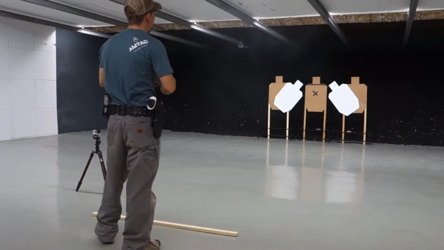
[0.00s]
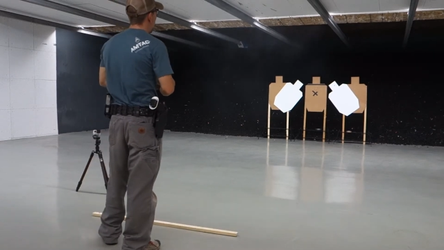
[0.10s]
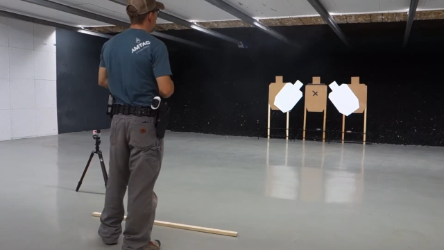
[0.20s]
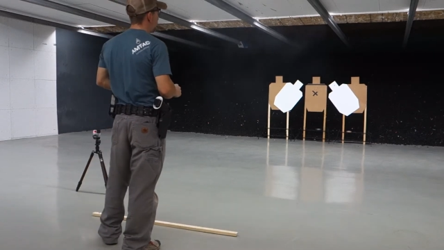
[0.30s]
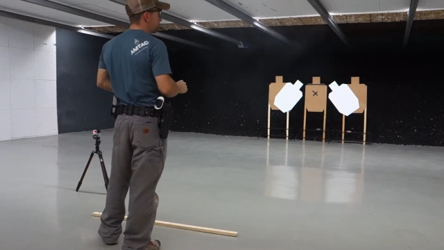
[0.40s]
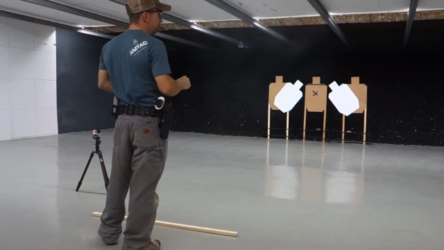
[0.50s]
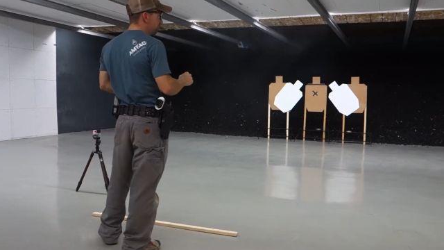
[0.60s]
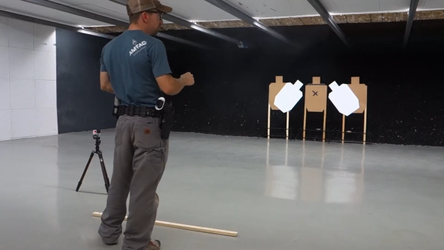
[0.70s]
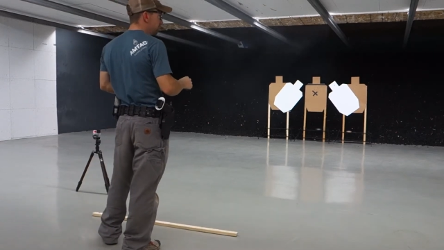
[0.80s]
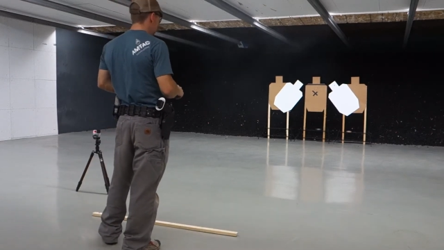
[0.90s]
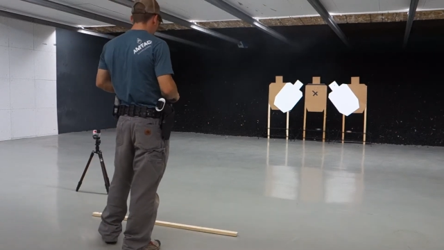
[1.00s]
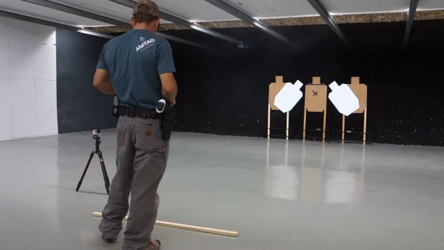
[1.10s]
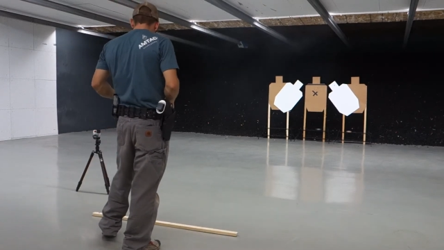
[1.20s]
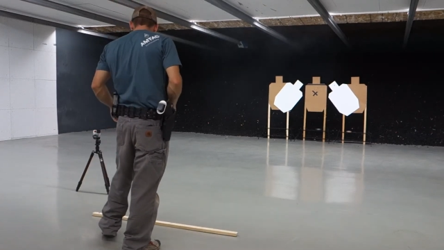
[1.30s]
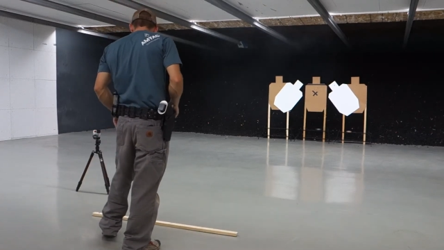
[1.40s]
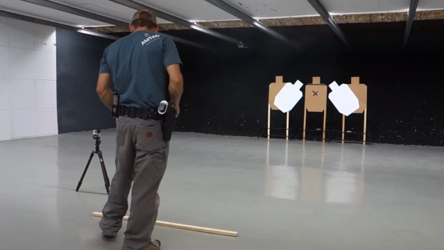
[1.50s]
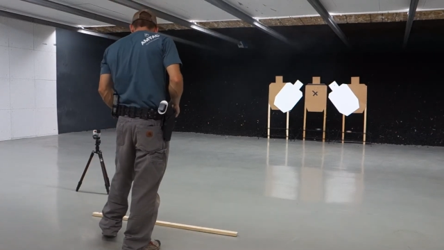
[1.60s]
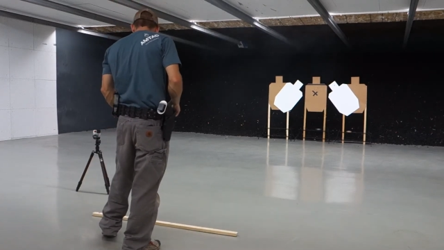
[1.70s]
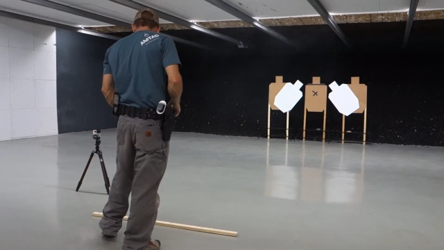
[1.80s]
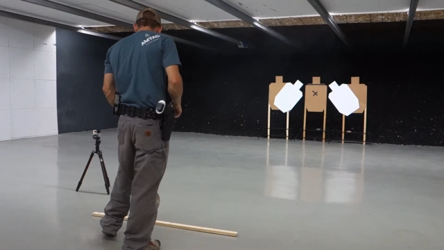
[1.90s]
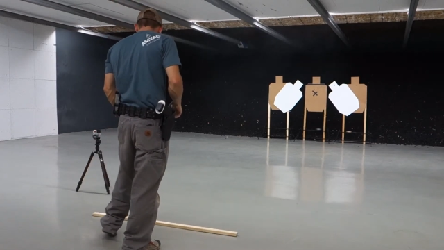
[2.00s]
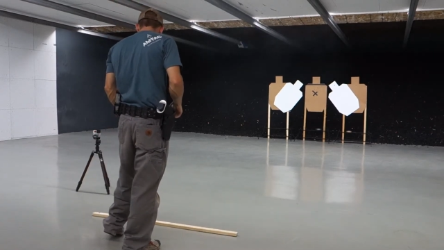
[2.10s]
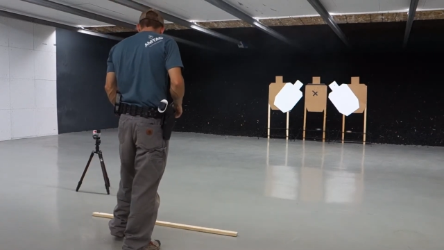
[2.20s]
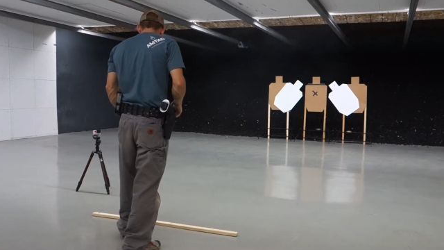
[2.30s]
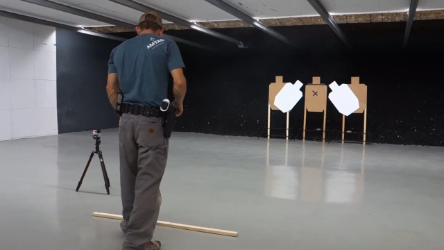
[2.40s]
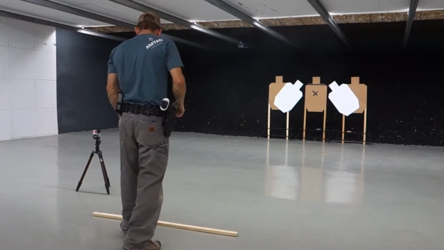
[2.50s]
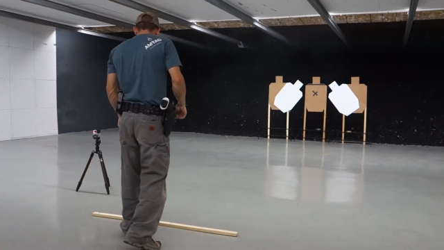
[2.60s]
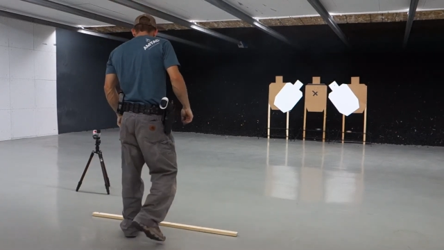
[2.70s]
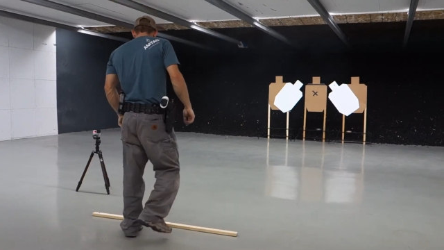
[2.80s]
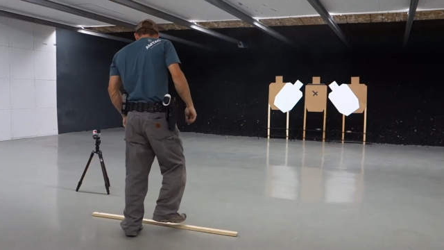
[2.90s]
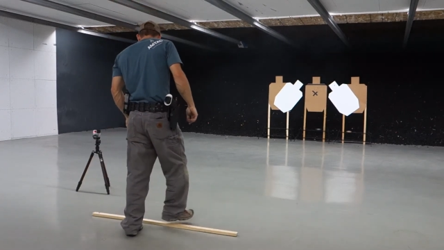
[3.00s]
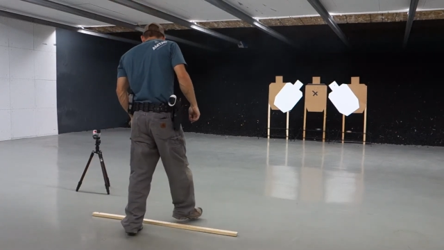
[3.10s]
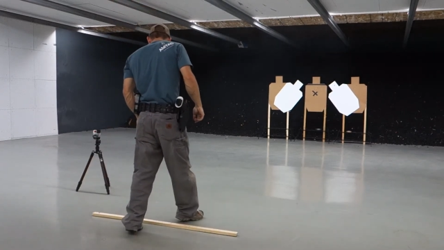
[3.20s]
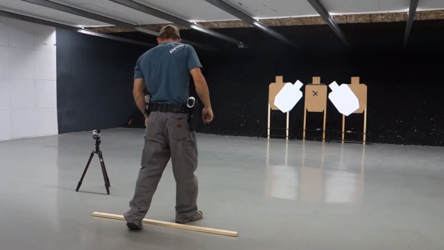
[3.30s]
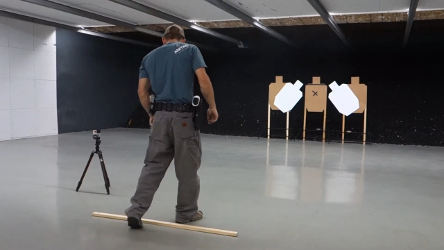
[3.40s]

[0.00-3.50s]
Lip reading: No face is visible, so there are no lips to read.